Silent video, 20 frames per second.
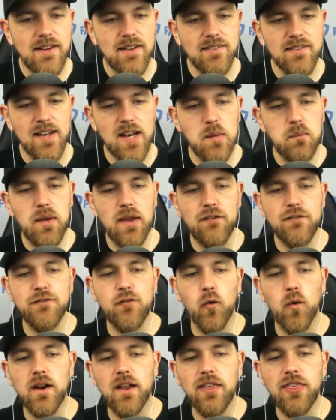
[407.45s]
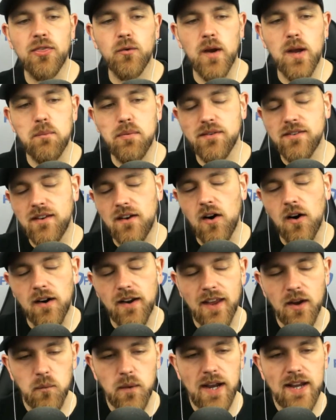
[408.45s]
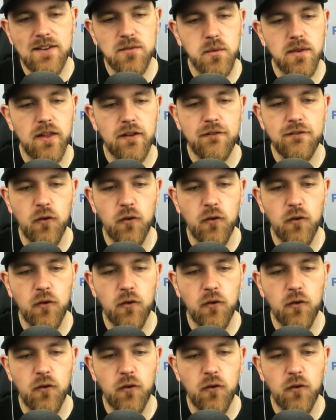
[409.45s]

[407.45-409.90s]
He's let up a 43% hard hit rate with a